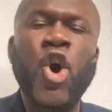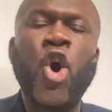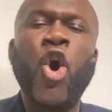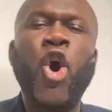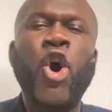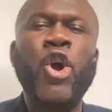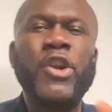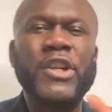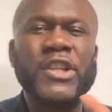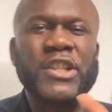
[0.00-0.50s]

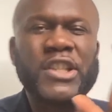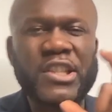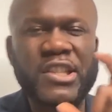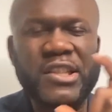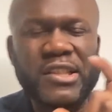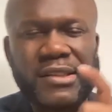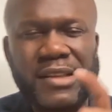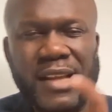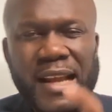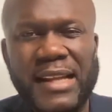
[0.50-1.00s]

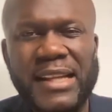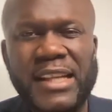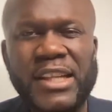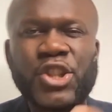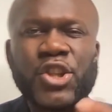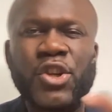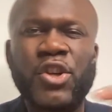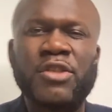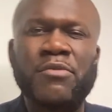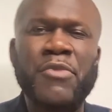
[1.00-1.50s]
understanding each
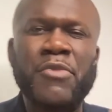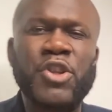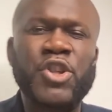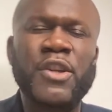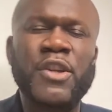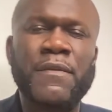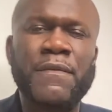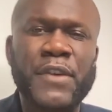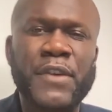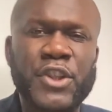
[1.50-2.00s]
other's mission
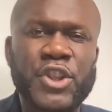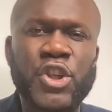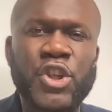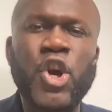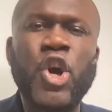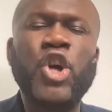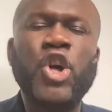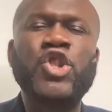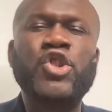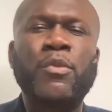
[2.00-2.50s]
and vision,
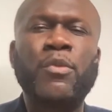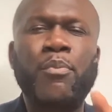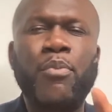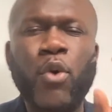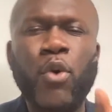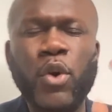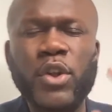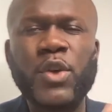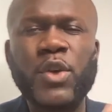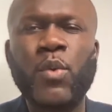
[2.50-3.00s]

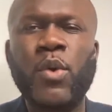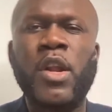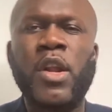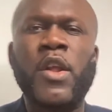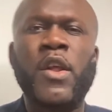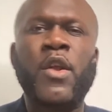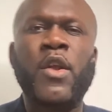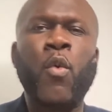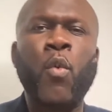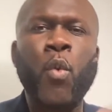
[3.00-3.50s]
supporting one
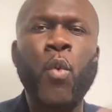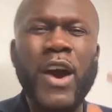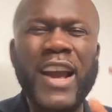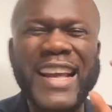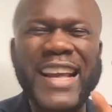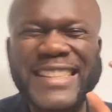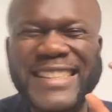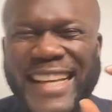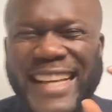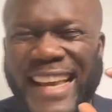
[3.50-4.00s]
another, working
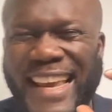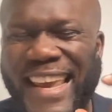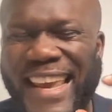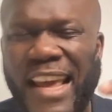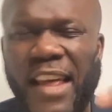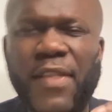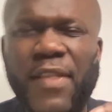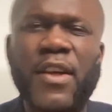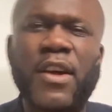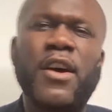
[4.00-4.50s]

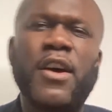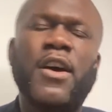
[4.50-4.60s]
together,